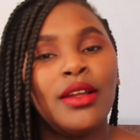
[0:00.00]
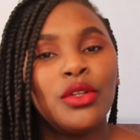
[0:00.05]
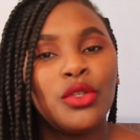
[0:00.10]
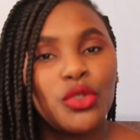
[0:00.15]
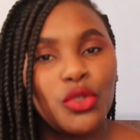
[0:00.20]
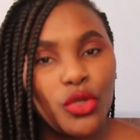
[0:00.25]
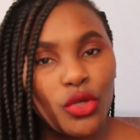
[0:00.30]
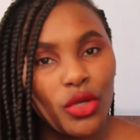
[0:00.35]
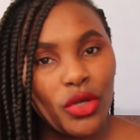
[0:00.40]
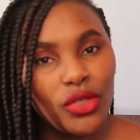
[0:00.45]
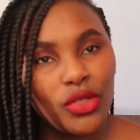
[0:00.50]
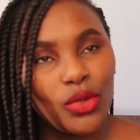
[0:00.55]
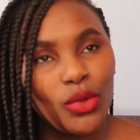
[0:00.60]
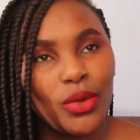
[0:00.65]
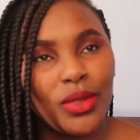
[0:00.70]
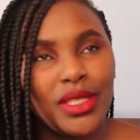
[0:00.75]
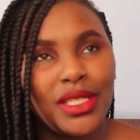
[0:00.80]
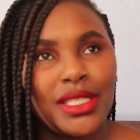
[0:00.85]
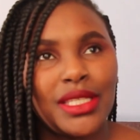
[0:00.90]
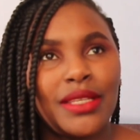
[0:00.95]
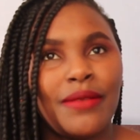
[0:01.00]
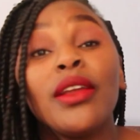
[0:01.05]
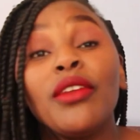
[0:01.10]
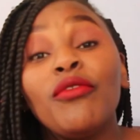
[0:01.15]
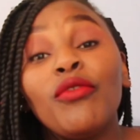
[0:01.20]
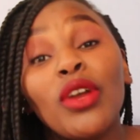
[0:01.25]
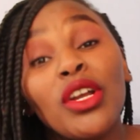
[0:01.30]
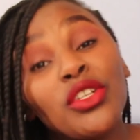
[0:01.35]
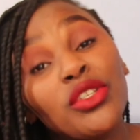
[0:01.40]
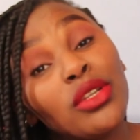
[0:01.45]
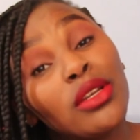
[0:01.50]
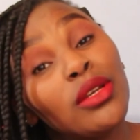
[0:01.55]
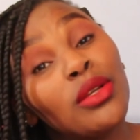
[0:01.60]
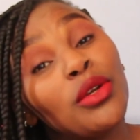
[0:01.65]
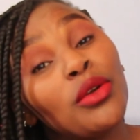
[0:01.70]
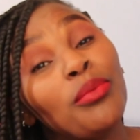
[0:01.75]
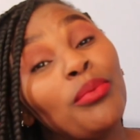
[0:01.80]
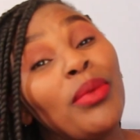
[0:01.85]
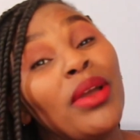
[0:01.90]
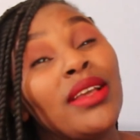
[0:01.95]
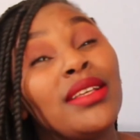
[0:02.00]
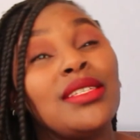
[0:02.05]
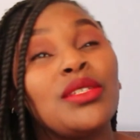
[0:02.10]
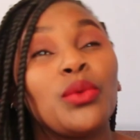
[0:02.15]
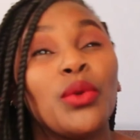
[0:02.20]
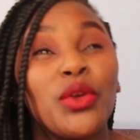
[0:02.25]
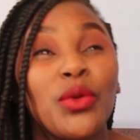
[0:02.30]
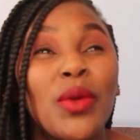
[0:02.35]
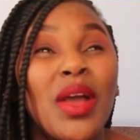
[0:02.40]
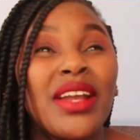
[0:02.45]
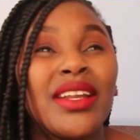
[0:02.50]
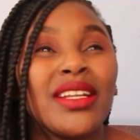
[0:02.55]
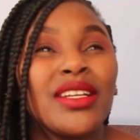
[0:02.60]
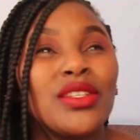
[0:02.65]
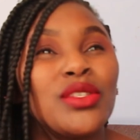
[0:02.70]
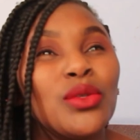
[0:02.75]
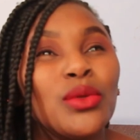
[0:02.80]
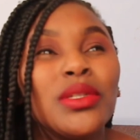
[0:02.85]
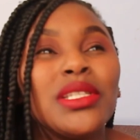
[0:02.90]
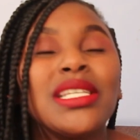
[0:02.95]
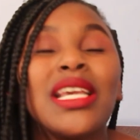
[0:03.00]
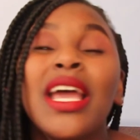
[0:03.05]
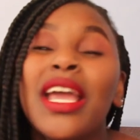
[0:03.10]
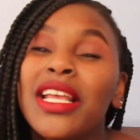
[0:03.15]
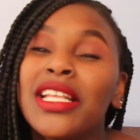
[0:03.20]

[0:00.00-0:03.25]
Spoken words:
to your suits. If you want to look best when wearing suits,